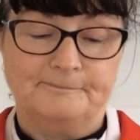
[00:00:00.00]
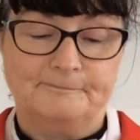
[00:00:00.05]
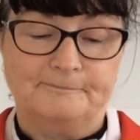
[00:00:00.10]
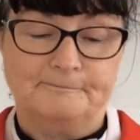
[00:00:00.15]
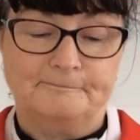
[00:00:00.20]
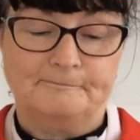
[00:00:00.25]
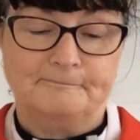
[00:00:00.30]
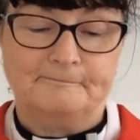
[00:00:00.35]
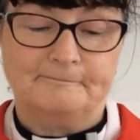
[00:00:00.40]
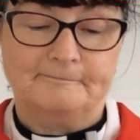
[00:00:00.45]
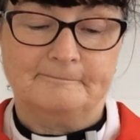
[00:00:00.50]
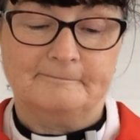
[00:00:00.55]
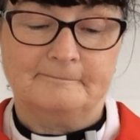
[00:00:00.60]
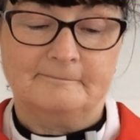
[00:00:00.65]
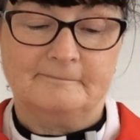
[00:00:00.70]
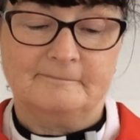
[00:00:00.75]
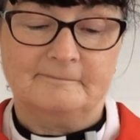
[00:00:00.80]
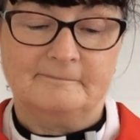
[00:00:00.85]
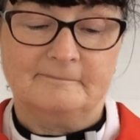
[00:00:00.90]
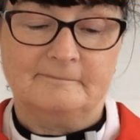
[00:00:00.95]

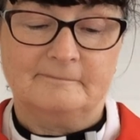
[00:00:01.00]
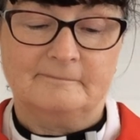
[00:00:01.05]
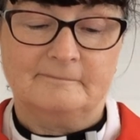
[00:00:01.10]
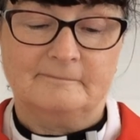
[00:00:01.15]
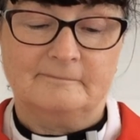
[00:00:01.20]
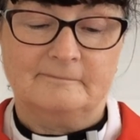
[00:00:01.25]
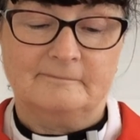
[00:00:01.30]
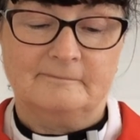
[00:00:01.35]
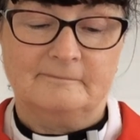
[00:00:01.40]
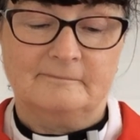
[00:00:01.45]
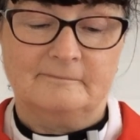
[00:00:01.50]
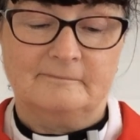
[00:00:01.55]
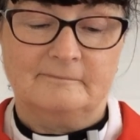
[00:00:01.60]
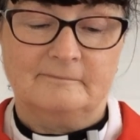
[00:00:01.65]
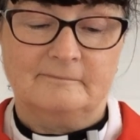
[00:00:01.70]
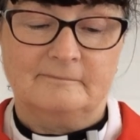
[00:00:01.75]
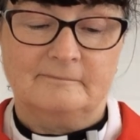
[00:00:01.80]
Nobody speaks.